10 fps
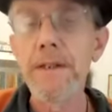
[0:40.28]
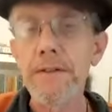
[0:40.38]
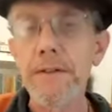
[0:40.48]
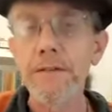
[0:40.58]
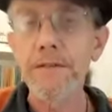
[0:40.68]

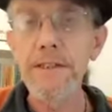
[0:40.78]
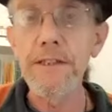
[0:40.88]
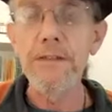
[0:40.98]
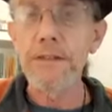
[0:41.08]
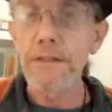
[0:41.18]
So the first thing
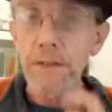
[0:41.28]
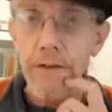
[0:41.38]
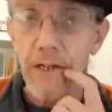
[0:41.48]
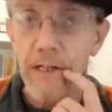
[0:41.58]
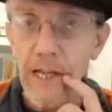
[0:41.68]
to do is to
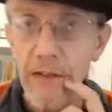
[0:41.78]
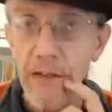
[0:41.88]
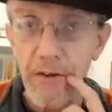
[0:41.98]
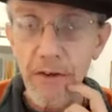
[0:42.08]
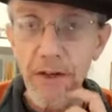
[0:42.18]
look at the
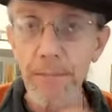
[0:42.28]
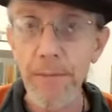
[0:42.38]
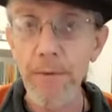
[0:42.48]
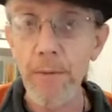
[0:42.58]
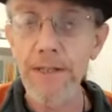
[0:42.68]
length of the thumb,
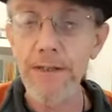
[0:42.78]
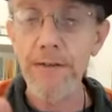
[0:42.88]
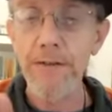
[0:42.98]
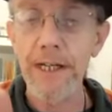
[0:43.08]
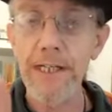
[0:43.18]
and the way to
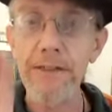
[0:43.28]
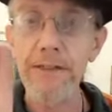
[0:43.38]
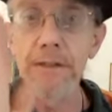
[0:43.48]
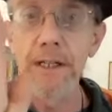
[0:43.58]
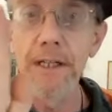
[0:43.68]
do that is
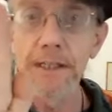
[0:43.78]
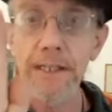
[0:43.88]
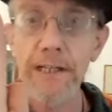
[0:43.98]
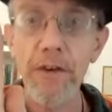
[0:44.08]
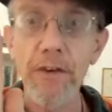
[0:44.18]
to
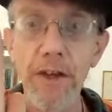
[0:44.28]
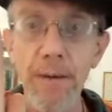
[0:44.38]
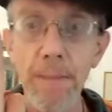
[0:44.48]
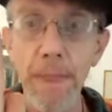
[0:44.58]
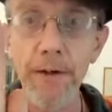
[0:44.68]
take the
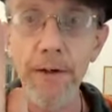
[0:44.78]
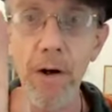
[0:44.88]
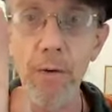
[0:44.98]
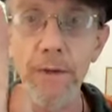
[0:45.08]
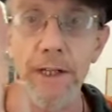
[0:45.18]
thumb and
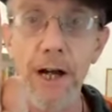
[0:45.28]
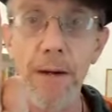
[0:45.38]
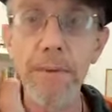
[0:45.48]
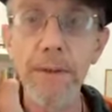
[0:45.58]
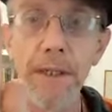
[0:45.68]
hold it
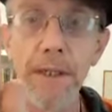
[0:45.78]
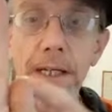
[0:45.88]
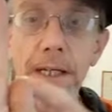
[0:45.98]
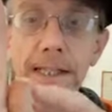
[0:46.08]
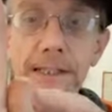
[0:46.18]
up
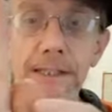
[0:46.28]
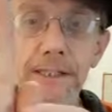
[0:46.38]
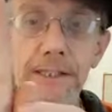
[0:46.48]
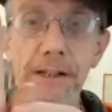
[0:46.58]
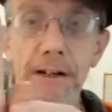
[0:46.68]
against the
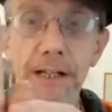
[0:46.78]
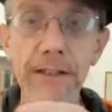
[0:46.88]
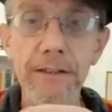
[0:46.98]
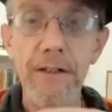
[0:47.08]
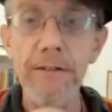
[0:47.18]

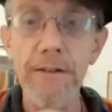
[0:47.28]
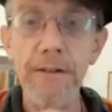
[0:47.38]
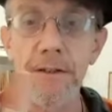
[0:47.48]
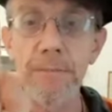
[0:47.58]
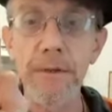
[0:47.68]
side. Don't
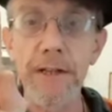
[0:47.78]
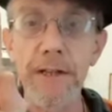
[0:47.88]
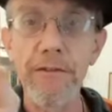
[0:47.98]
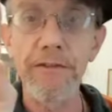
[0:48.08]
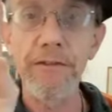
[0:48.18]
kind of put it
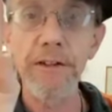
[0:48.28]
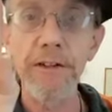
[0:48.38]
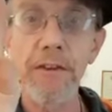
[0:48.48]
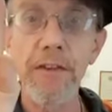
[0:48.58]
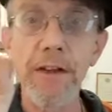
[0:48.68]
in front
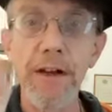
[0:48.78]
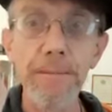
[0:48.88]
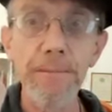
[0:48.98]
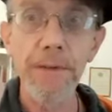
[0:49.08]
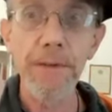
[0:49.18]
of the
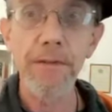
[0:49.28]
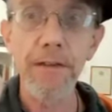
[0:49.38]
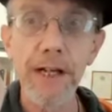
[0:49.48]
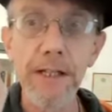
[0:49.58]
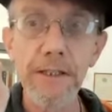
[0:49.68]
thumb of
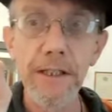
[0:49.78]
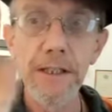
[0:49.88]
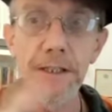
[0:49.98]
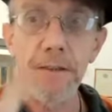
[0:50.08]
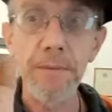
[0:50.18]
the hand,
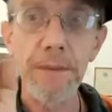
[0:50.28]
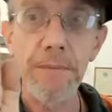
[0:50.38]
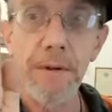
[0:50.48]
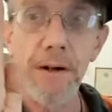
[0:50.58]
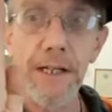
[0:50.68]
don't put it
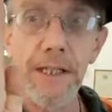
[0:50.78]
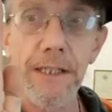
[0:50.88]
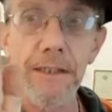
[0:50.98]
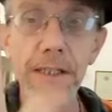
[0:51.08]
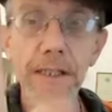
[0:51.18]

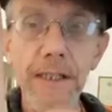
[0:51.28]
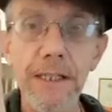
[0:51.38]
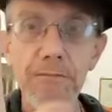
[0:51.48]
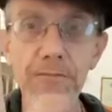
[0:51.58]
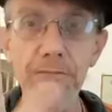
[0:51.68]
behind,
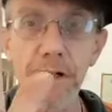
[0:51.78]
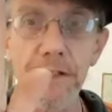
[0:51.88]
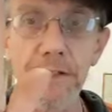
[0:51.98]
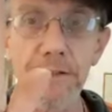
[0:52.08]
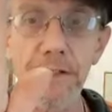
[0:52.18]
get it
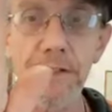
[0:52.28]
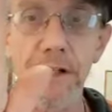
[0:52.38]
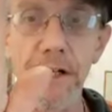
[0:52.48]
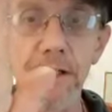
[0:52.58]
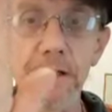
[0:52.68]
right on the
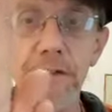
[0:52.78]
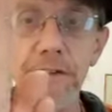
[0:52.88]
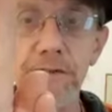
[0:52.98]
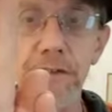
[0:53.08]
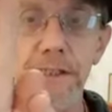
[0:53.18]
side and kind of
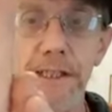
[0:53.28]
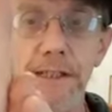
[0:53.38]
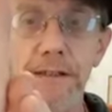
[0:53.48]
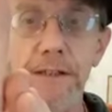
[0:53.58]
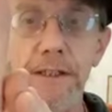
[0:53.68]
stretch it
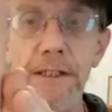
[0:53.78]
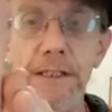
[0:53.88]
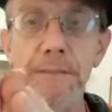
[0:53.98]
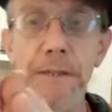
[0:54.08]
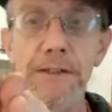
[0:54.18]
out
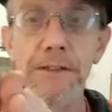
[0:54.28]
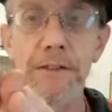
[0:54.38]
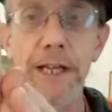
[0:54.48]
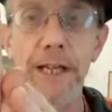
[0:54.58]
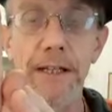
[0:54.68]
as best as you
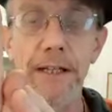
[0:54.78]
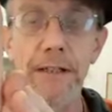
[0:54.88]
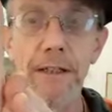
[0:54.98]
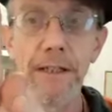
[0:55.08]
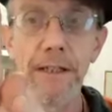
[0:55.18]
can
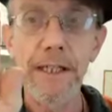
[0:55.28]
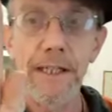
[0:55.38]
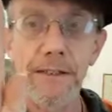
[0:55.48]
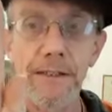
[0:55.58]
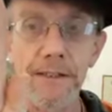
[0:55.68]

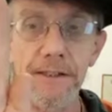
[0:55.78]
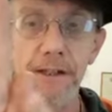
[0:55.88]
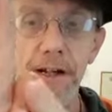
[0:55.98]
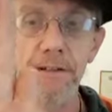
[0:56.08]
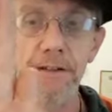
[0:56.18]
against the
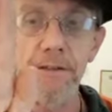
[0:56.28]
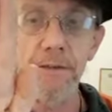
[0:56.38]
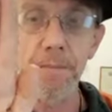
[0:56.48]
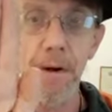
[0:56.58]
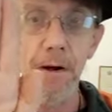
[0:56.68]
side of the
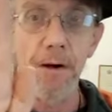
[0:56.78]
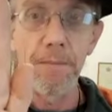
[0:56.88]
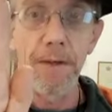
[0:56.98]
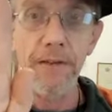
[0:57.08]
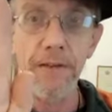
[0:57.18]
palm
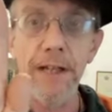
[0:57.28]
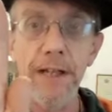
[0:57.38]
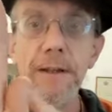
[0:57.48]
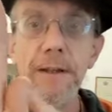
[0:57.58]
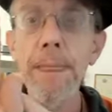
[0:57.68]
like that.
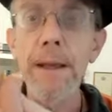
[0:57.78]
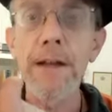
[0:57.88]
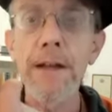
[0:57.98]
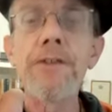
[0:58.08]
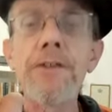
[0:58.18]

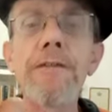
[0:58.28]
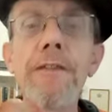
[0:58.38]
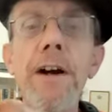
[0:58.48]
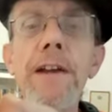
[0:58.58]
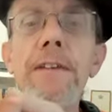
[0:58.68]
And you should
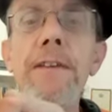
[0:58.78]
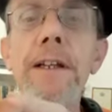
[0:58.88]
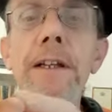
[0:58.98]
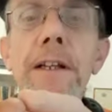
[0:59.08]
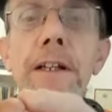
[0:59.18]
find that
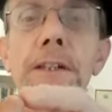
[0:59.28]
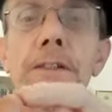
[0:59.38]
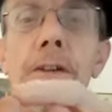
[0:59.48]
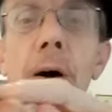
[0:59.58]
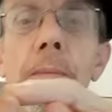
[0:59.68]
the
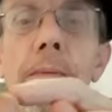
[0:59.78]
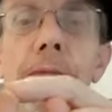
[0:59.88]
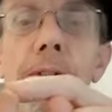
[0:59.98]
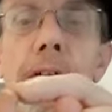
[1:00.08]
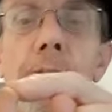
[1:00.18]
top
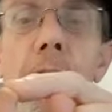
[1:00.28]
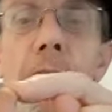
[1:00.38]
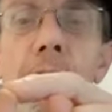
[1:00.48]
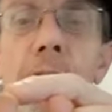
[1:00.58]
of